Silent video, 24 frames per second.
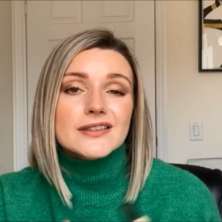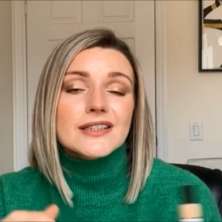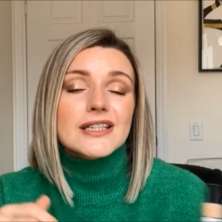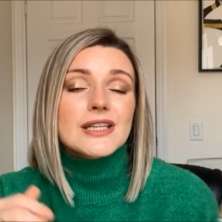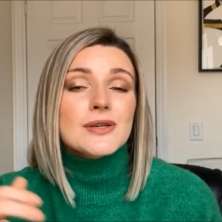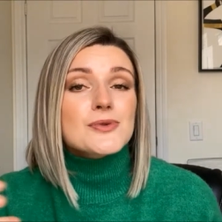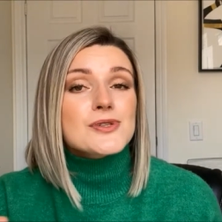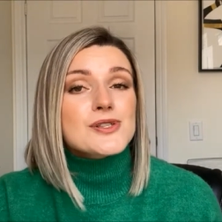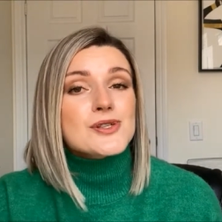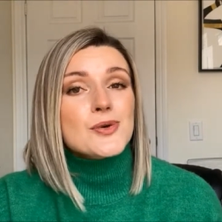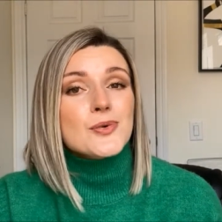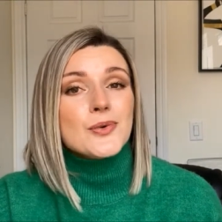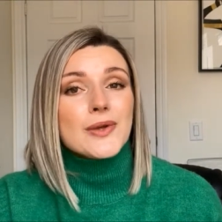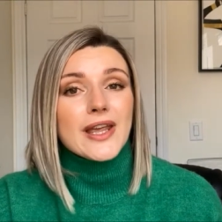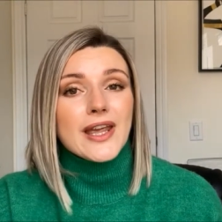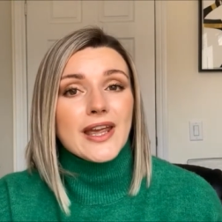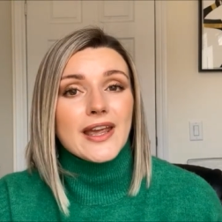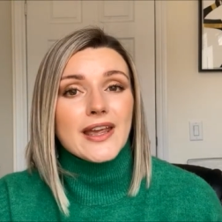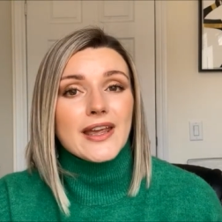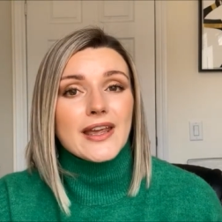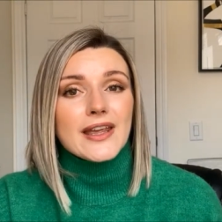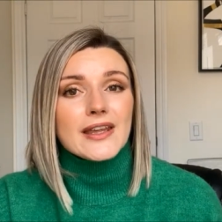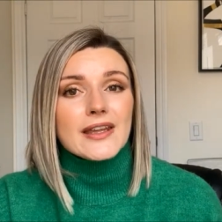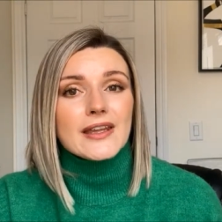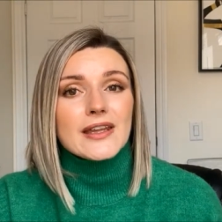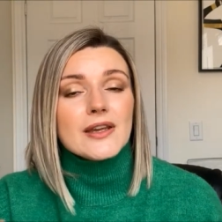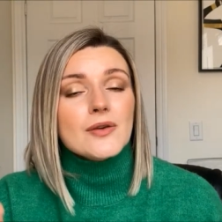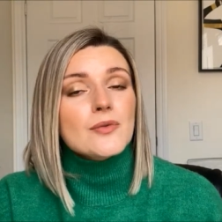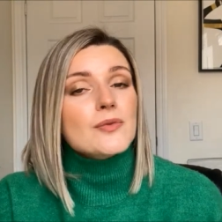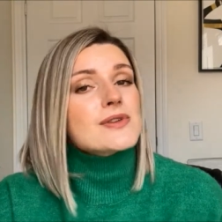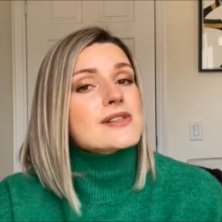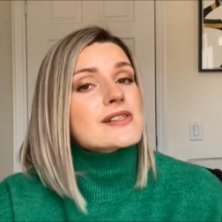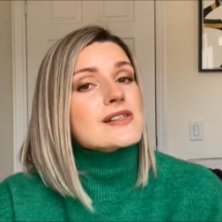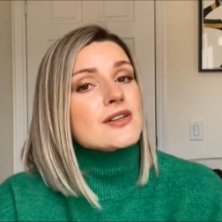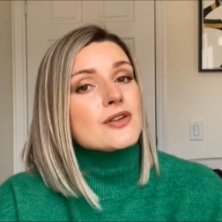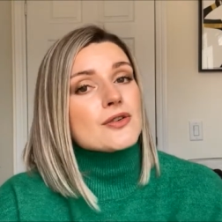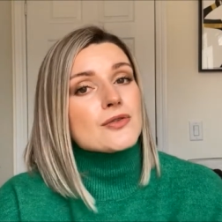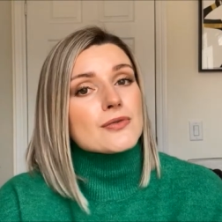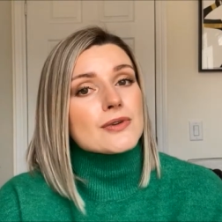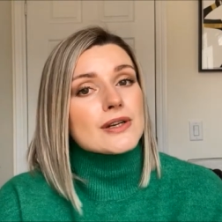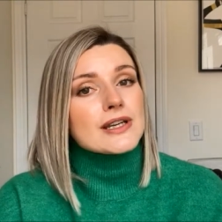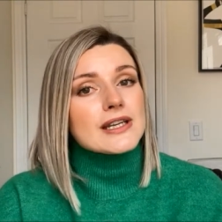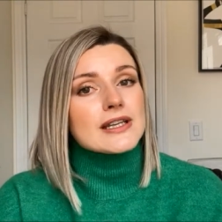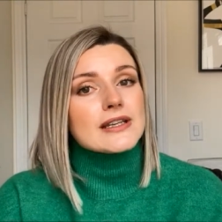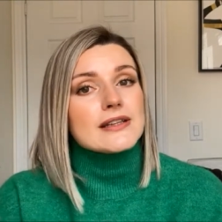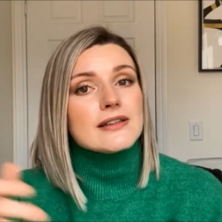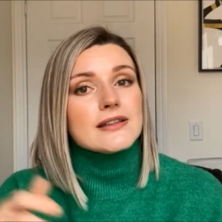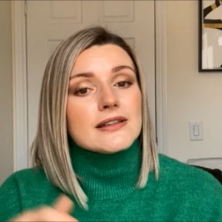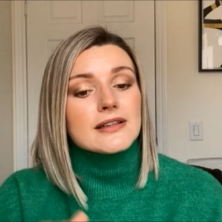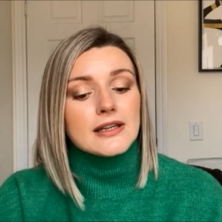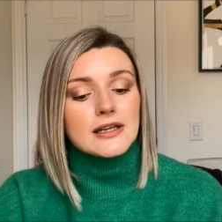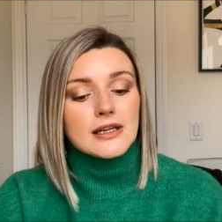It was okay. It wasn't great.